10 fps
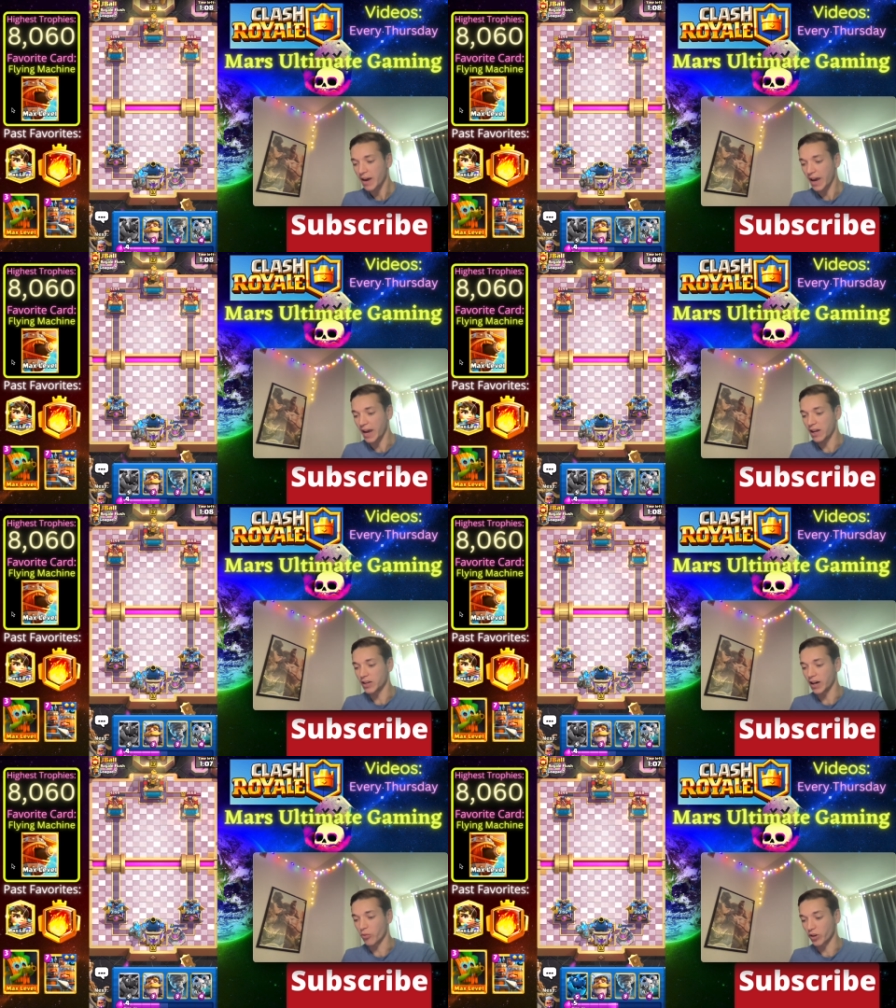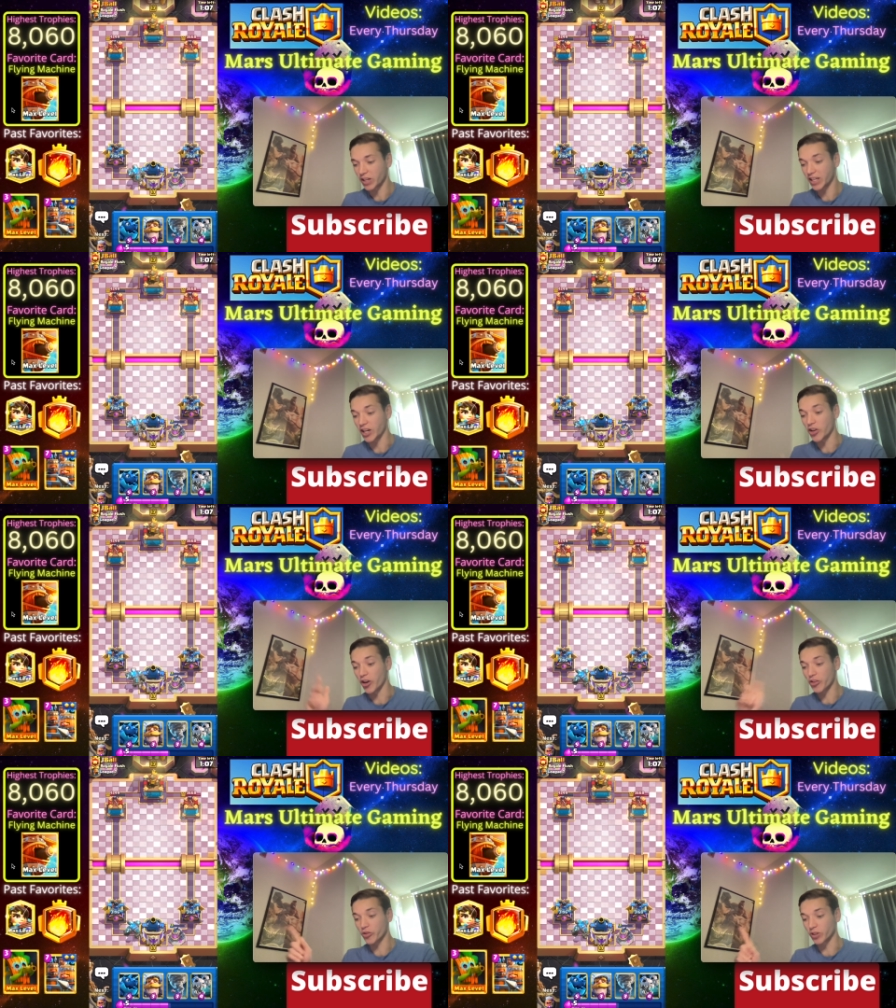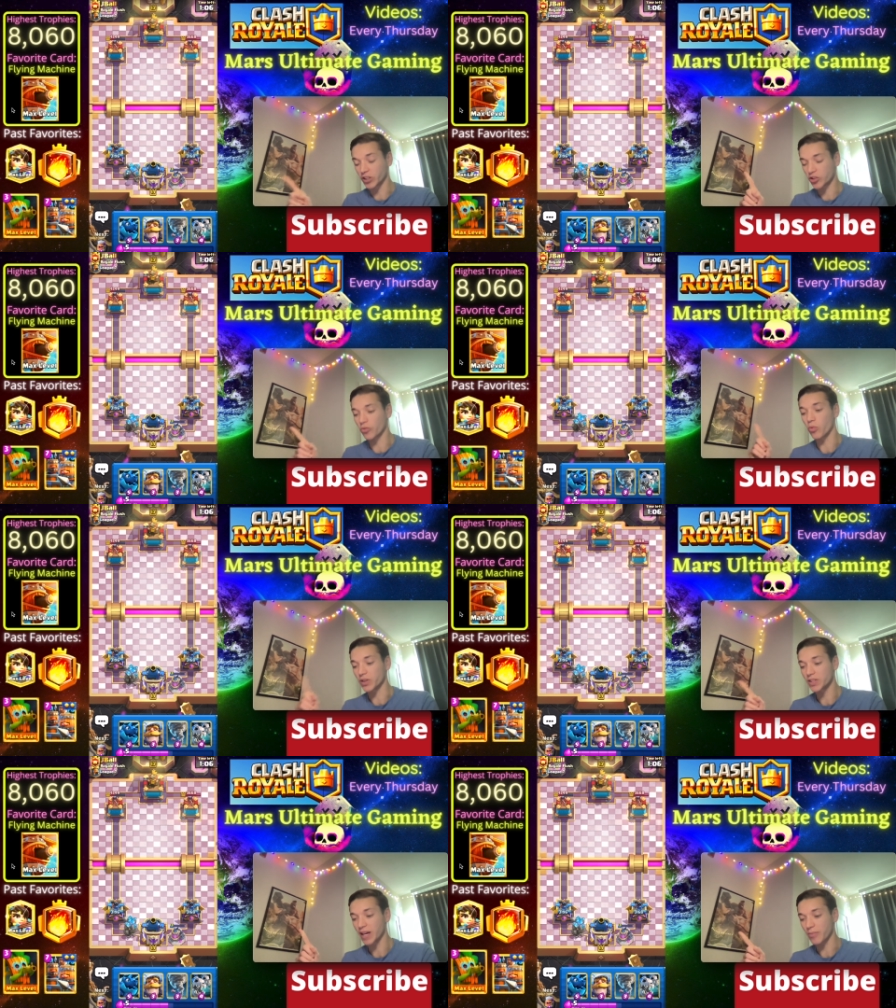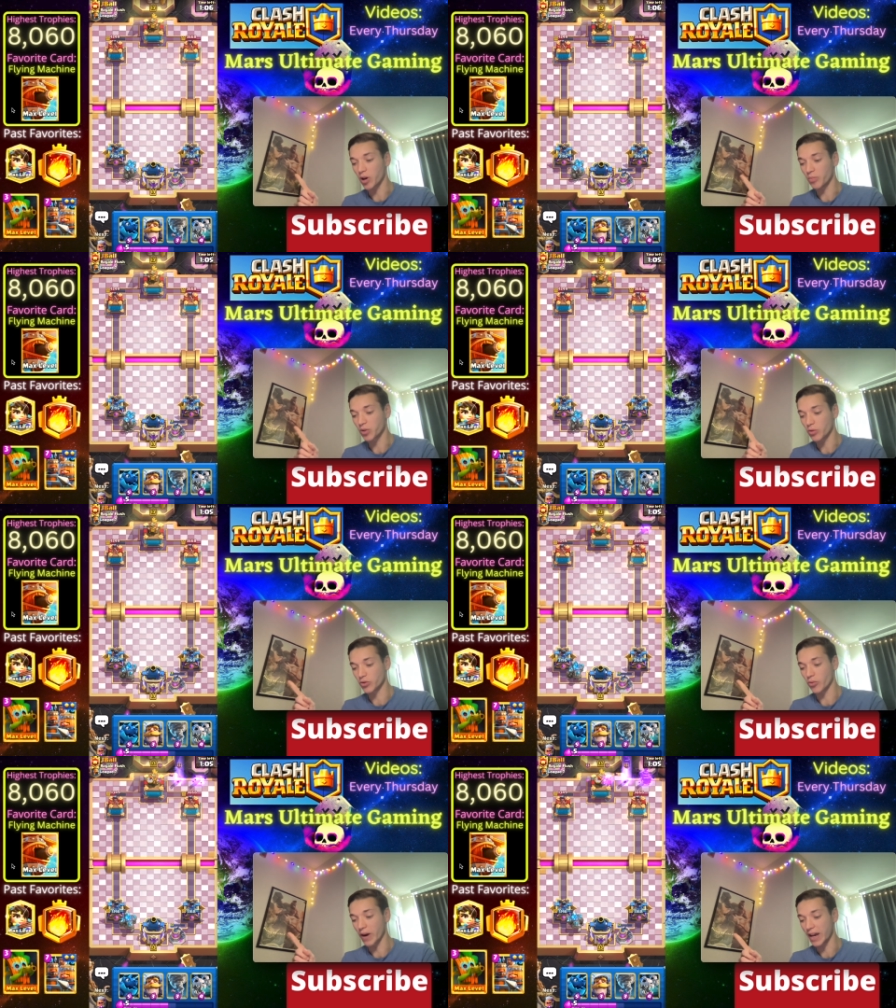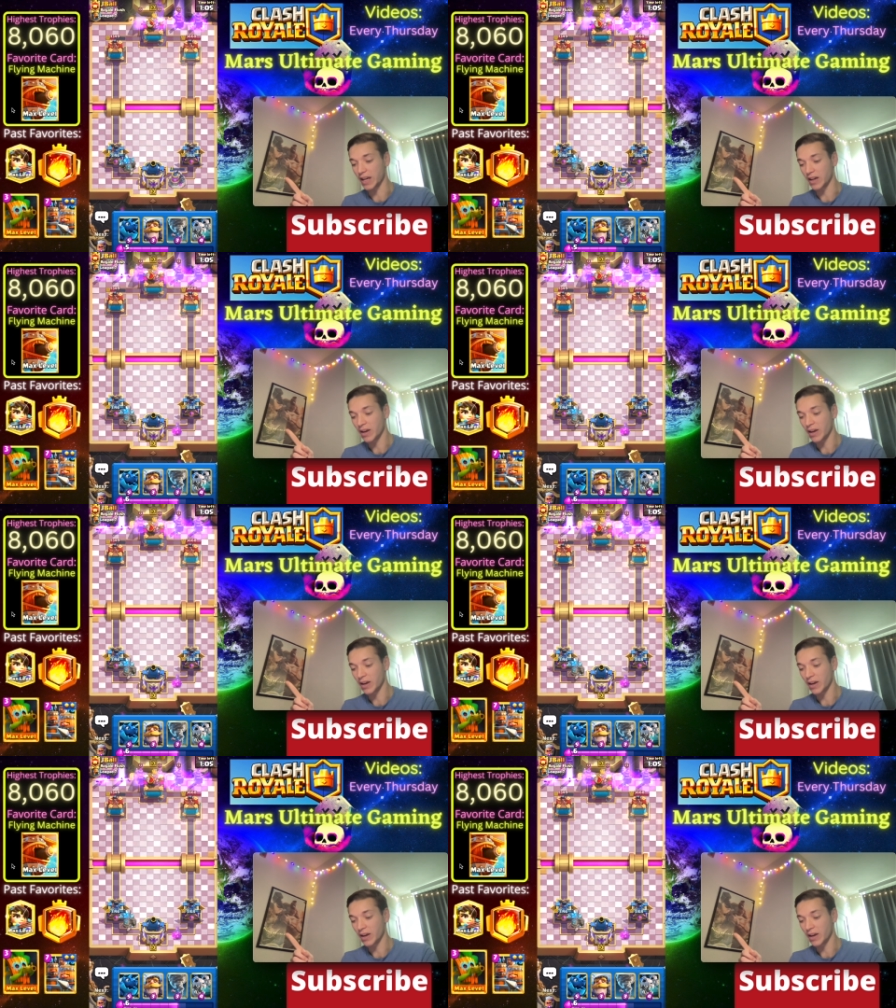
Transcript: And yeah, we're going to get another Elixir once that pump goes away.